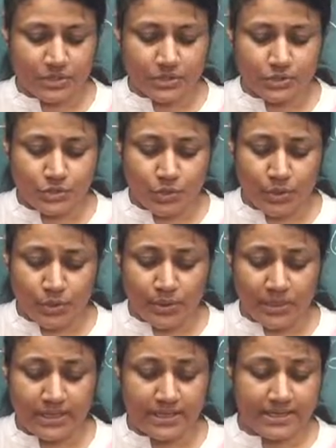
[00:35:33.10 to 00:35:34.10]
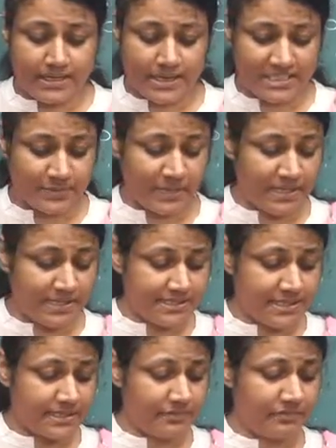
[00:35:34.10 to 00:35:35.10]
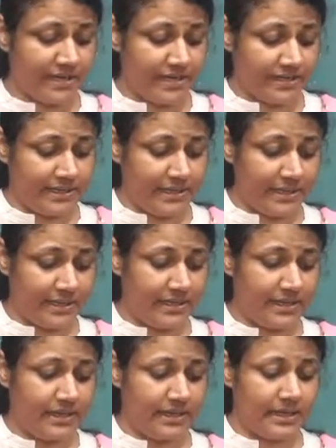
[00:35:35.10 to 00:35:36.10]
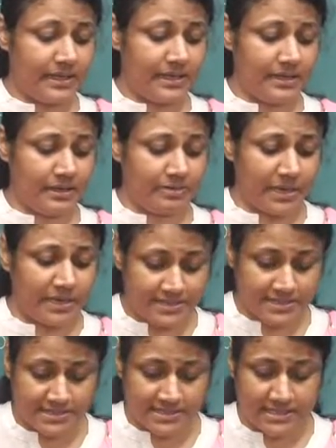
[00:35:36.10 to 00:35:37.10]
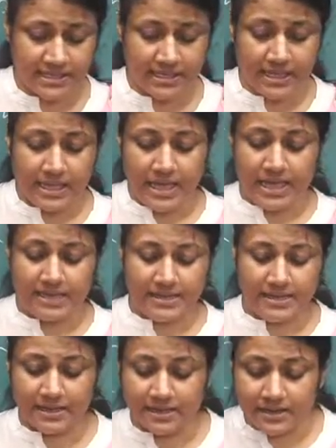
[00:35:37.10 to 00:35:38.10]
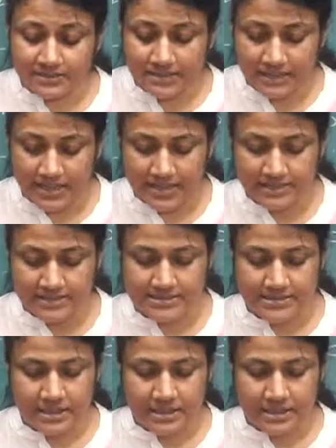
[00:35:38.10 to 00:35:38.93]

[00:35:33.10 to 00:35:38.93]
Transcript: So he explains that ventane he made a sitting and he heard the case,